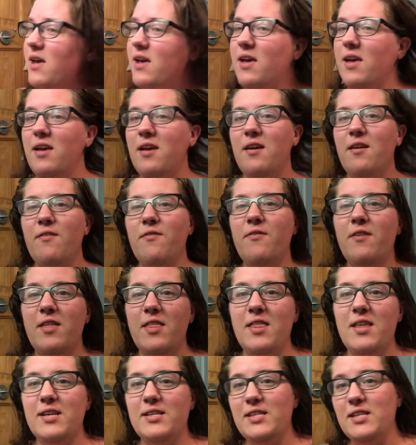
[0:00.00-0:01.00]
If
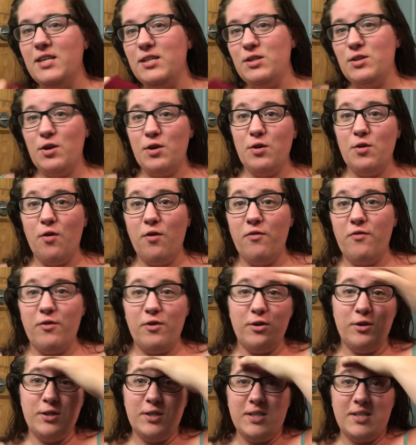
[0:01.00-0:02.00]
this is your
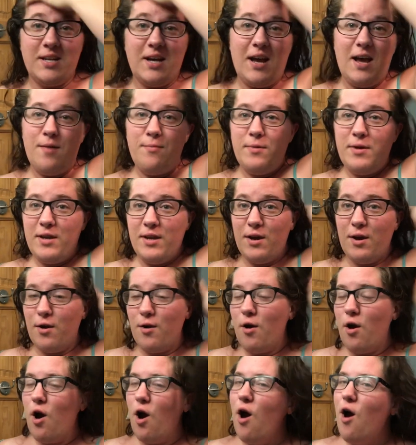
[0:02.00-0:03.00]
first time
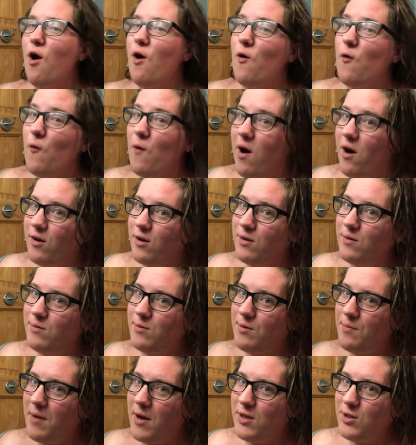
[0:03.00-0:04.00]
here, welcome
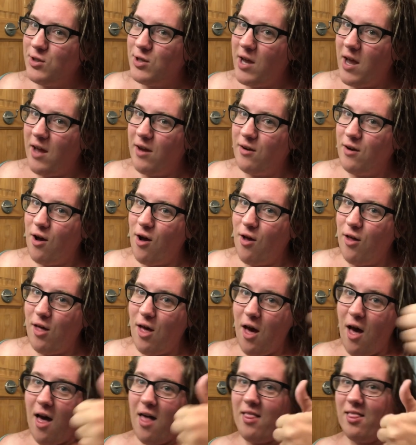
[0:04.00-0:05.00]
to my channel.
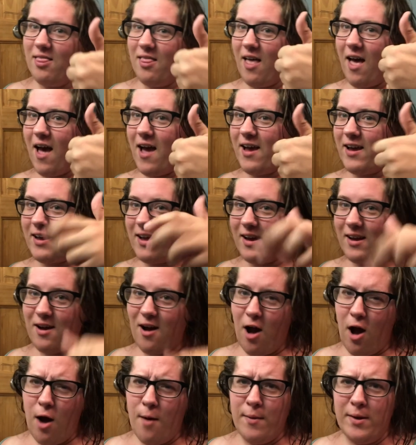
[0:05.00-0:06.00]
Like,
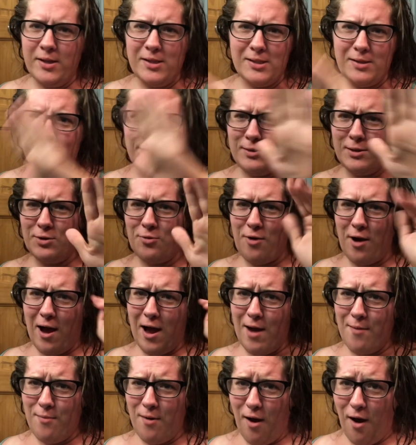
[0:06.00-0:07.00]
comment,
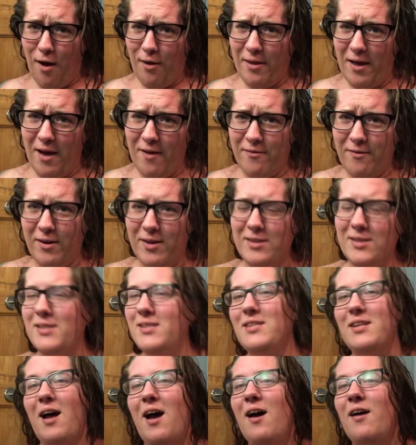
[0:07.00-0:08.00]
subscribe, all that fun
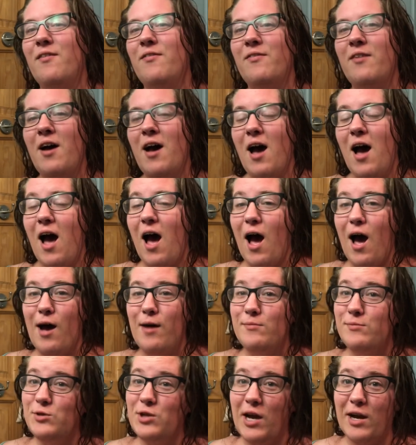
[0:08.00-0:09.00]
stuff.
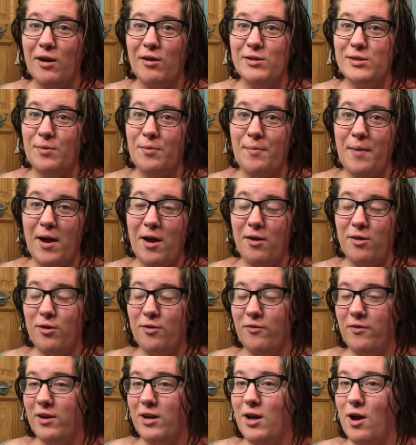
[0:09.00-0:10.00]
Um, check out some of my
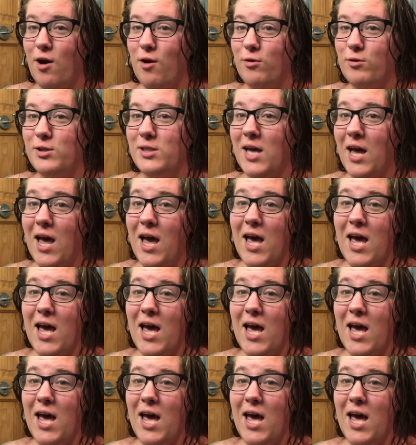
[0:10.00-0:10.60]
other videos.